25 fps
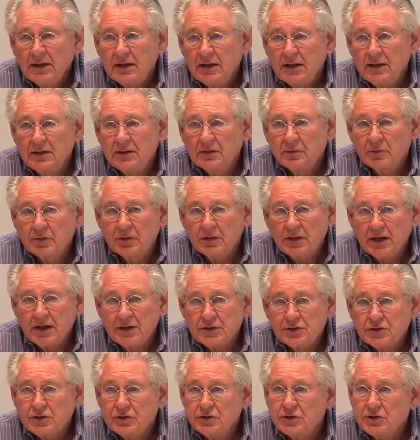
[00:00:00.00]
in the
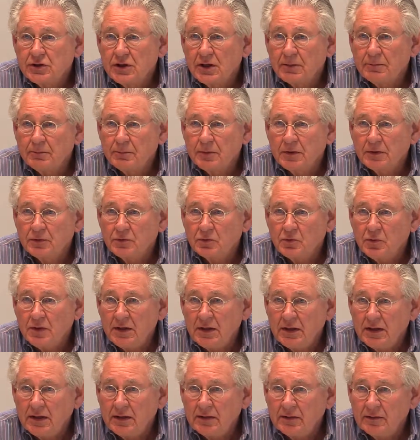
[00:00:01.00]
relationship
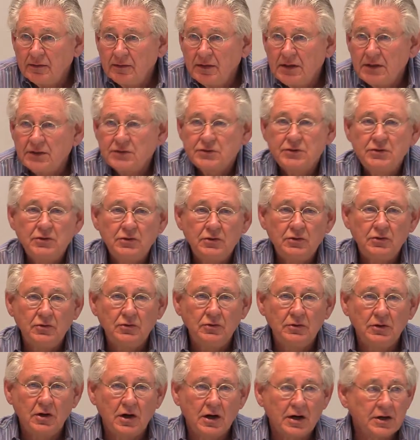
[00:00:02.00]
between these
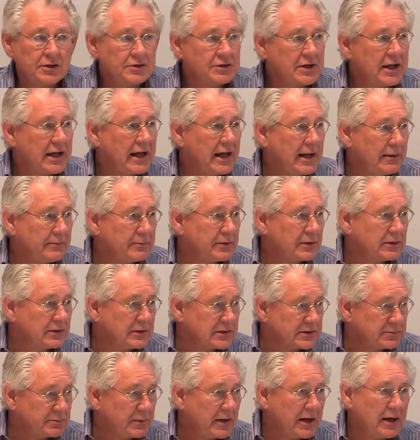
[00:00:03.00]
new large
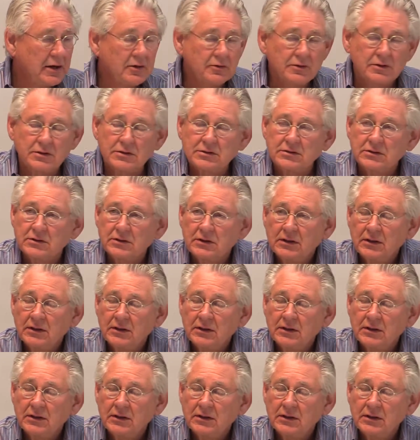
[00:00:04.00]
capitalist powers